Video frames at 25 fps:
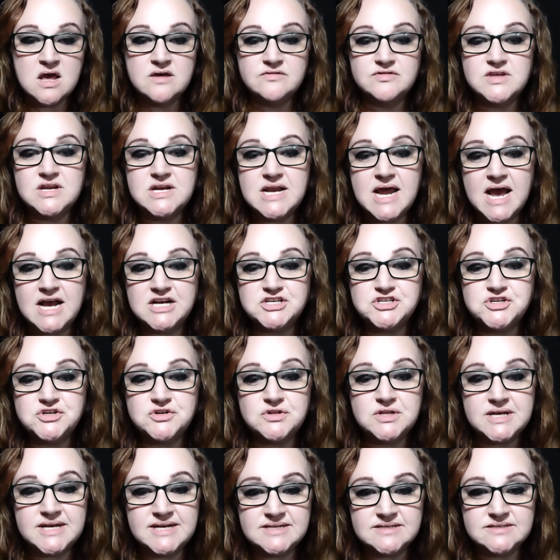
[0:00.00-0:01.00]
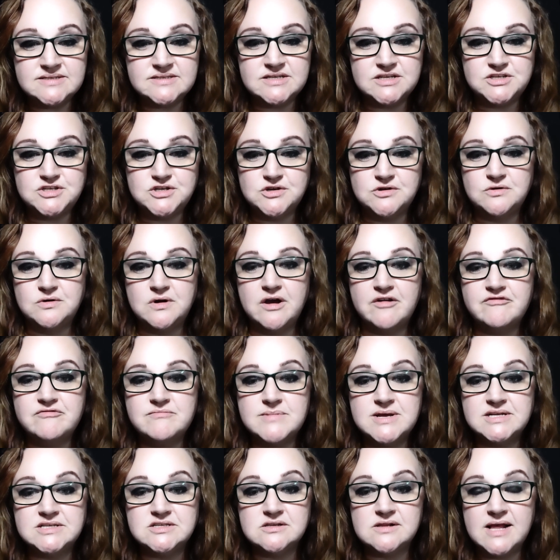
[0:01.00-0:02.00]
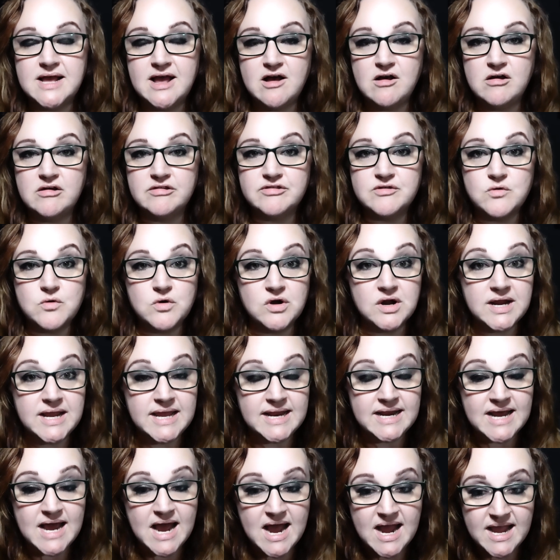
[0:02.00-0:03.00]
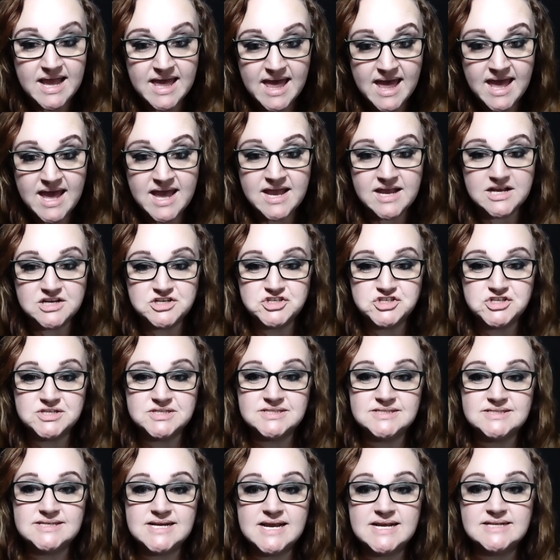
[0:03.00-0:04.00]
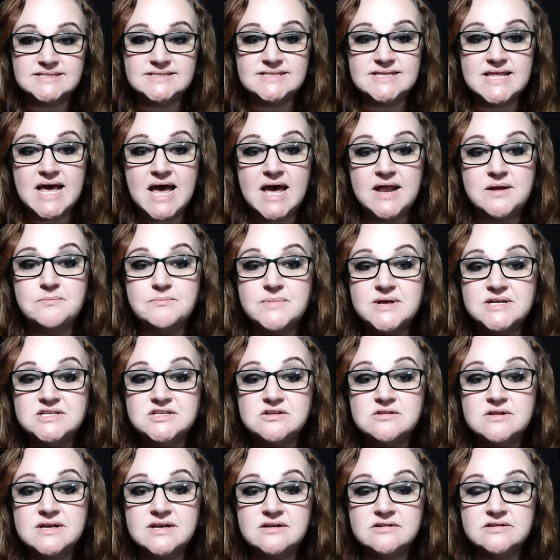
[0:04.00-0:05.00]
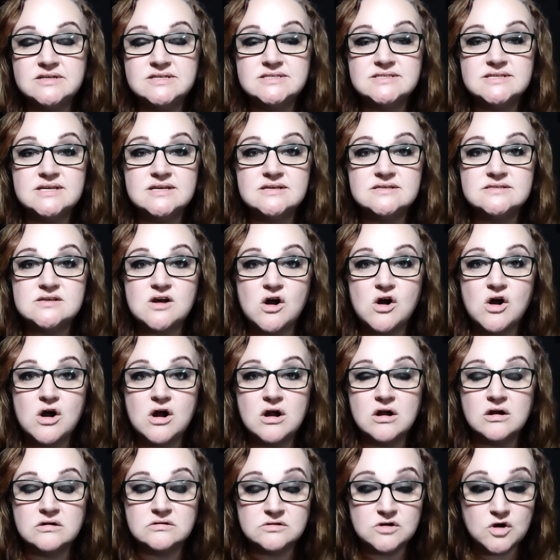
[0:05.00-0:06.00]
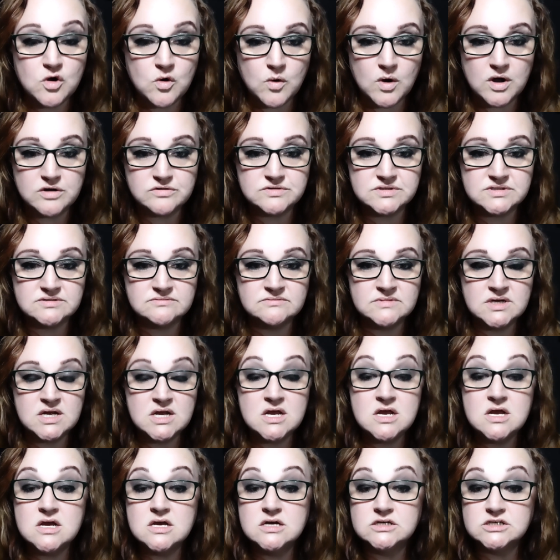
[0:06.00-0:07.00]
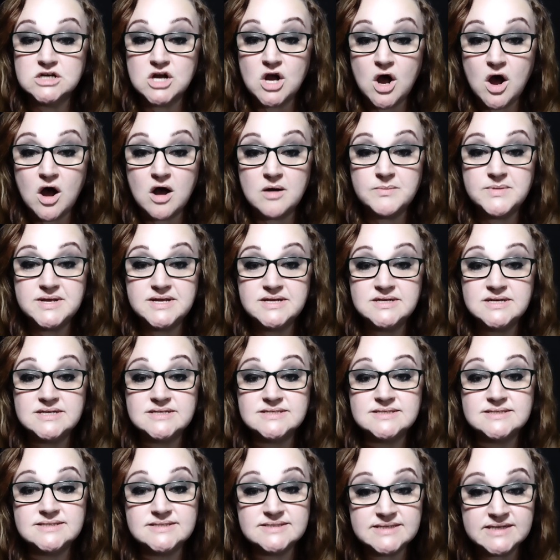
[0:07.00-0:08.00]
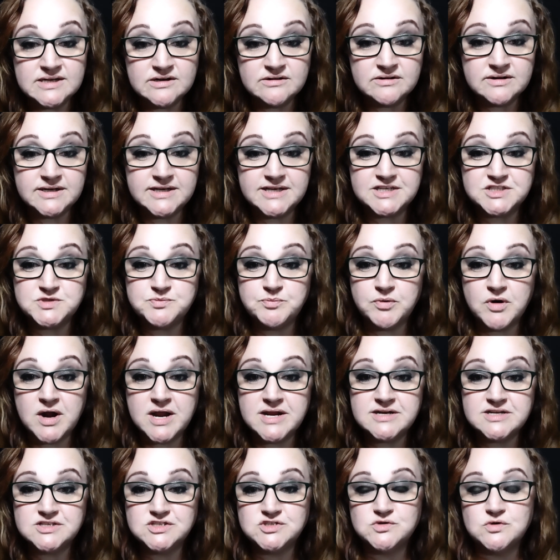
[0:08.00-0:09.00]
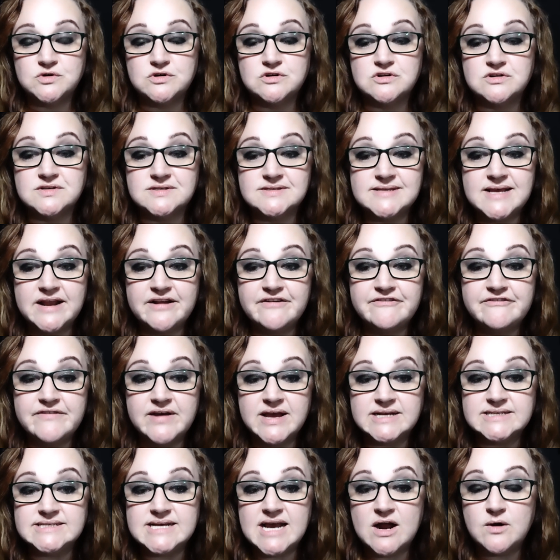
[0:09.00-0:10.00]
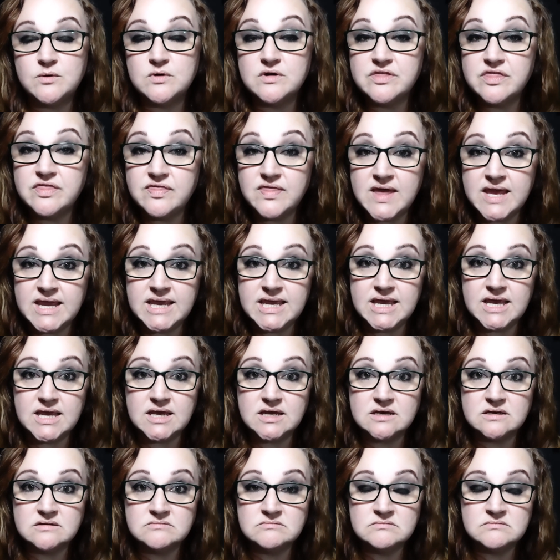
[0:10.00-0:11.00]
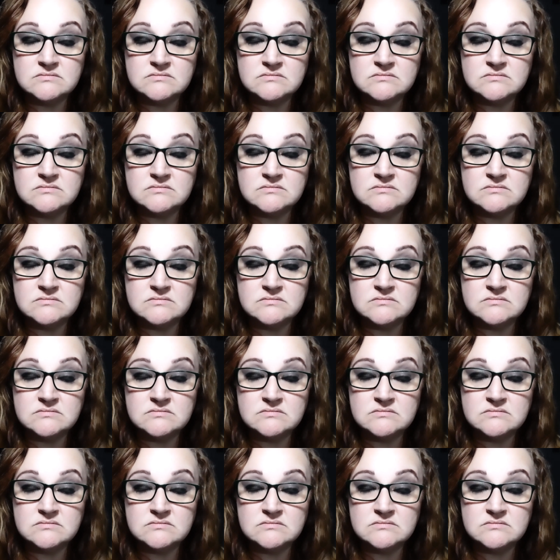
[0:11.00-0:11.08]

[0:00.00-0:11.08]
The National Institute of Mental Health, or NIH, states that mental illnesses are, quote, common, serious brain disorders that affect our thinking,